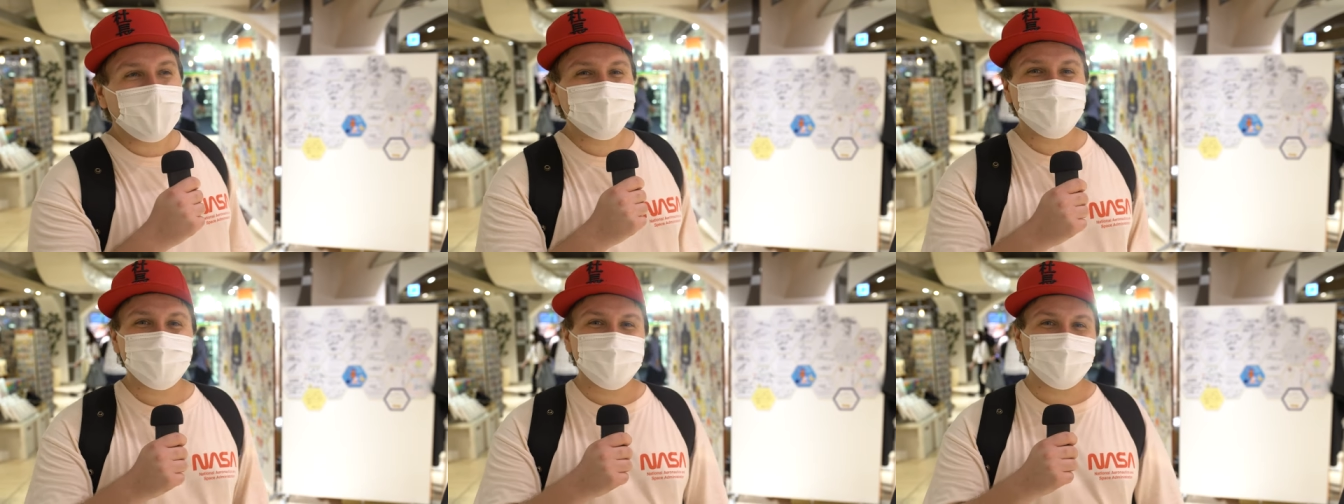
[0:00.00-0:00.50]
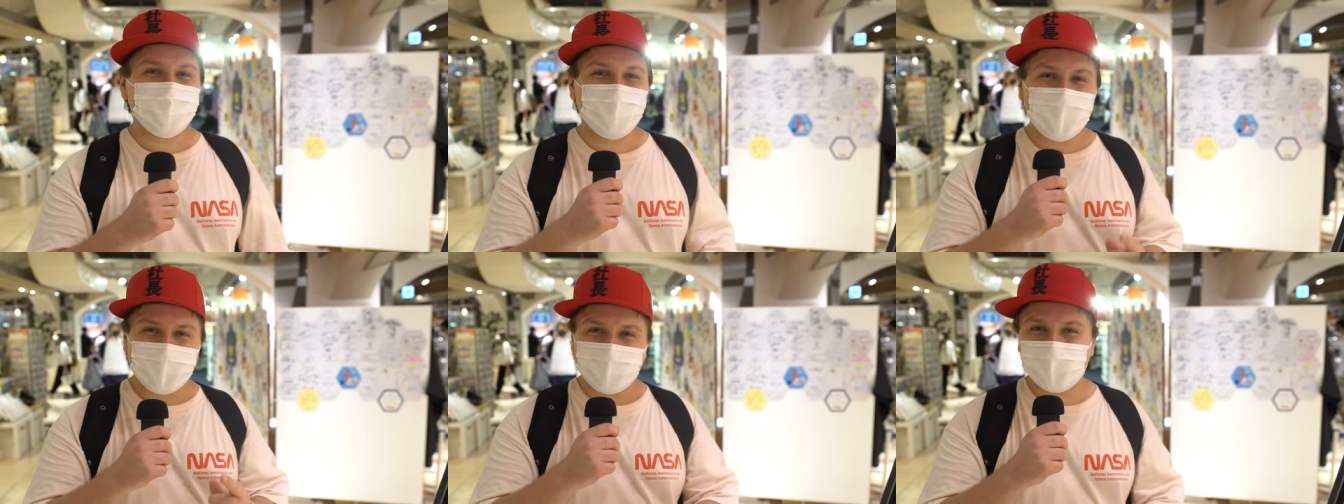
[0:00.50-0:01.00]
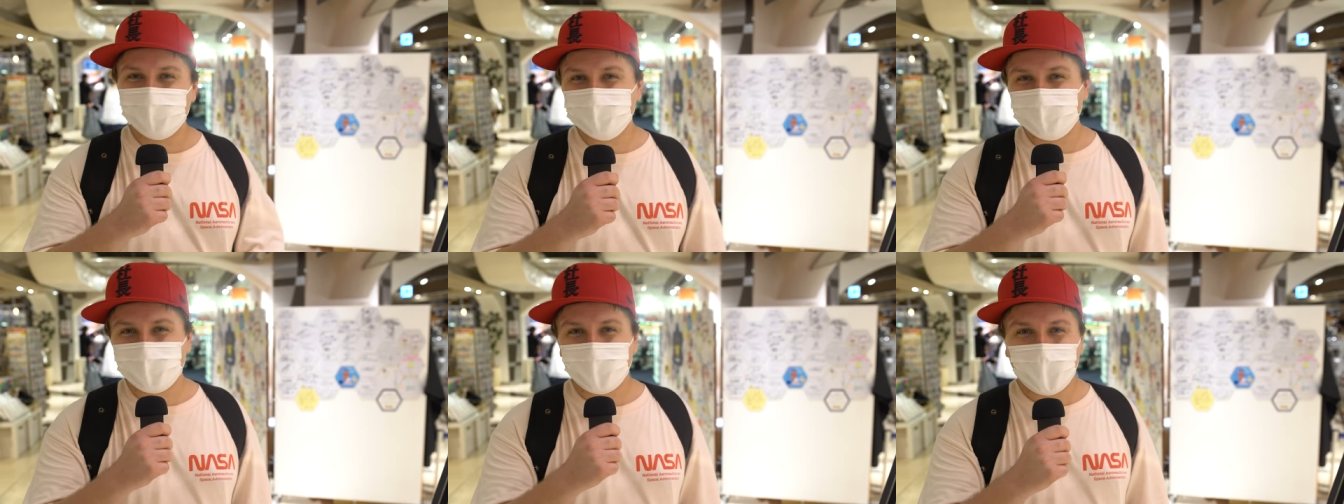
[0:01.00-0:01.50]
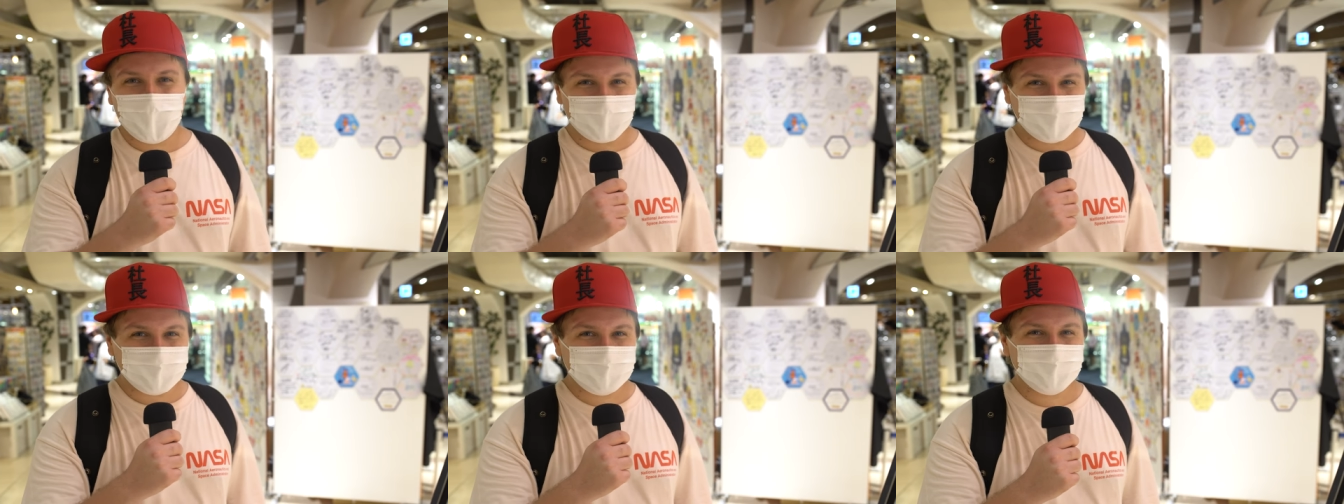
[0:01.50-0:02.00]
until the 31st of
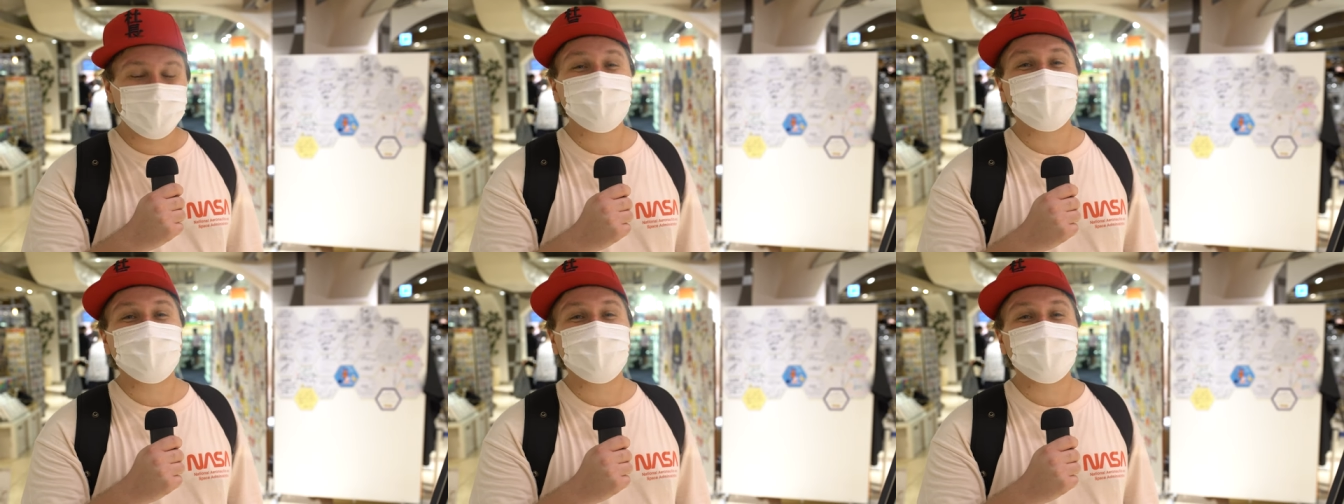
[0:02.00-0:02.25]
August